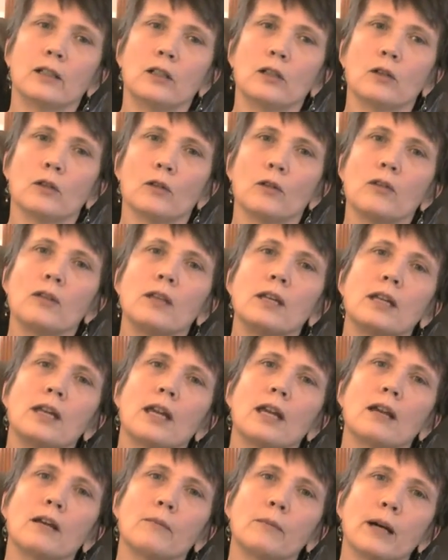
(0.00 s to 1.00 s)
you're
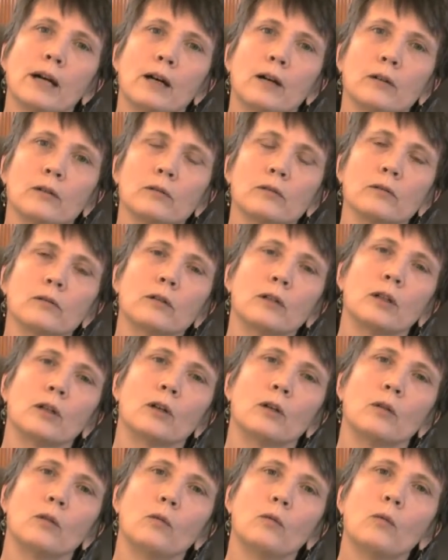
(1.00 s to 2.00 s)
thinking about
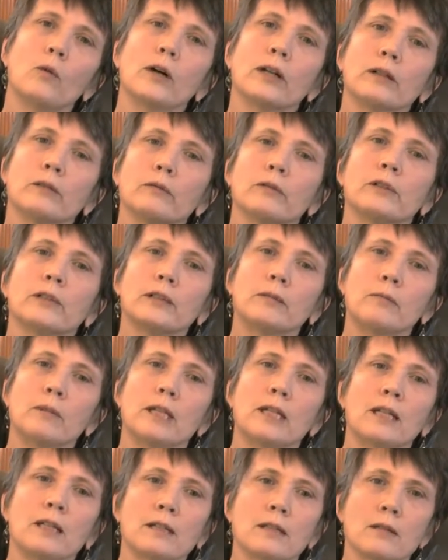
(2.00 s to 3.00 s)
what it really
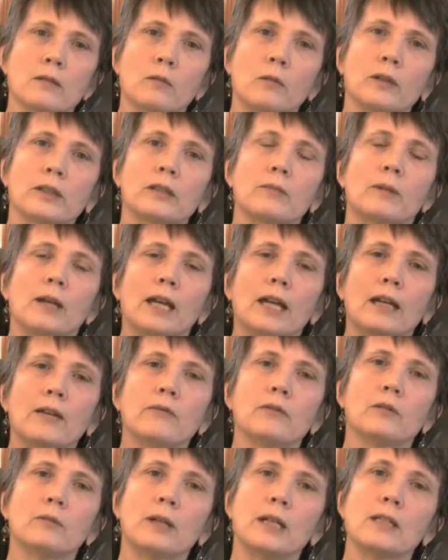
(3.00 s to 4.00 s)
means, what the
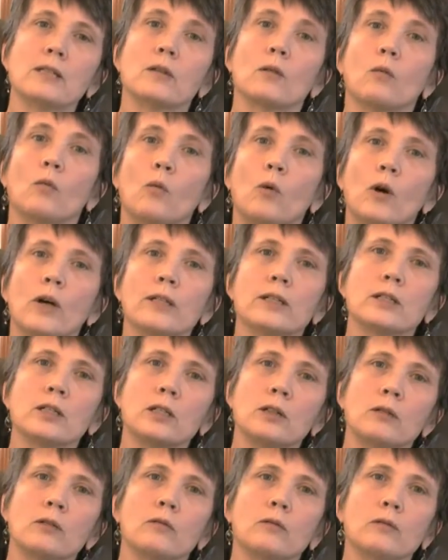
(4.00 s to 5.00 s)
behavior means, and what
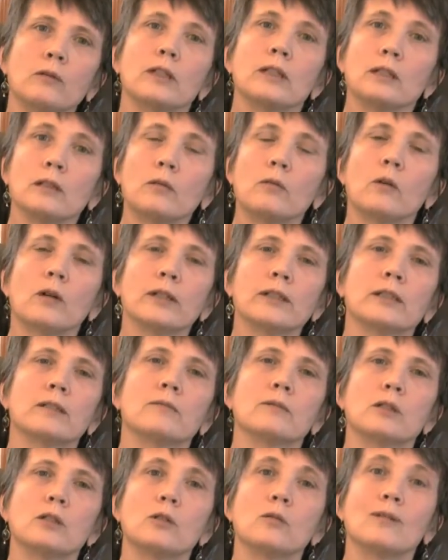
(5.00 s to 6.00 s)
do you really want
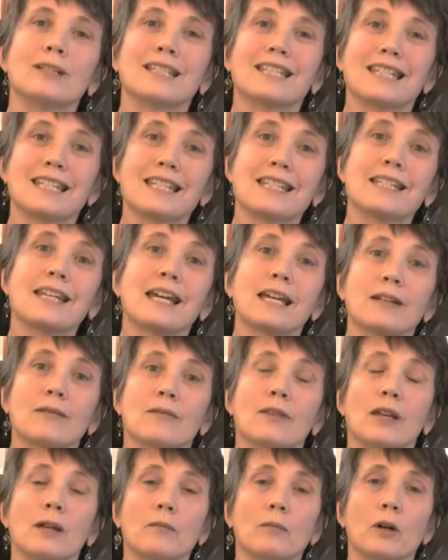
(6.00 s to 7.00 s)
them to do instead
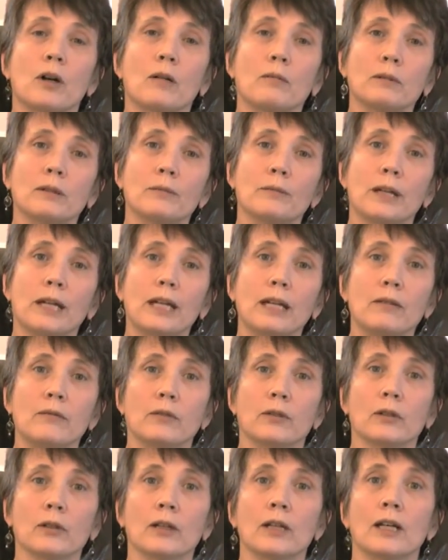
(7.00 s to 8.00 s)
of that problem
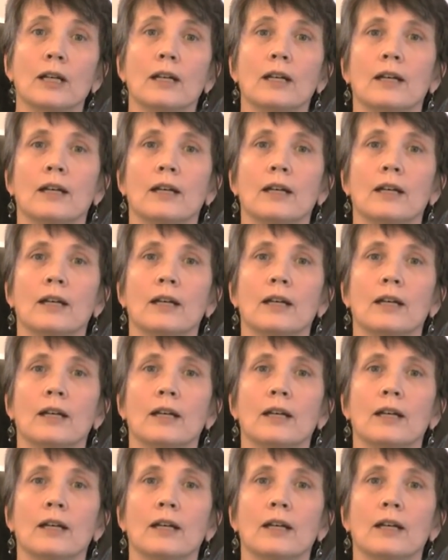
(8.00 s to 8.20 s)
behavior.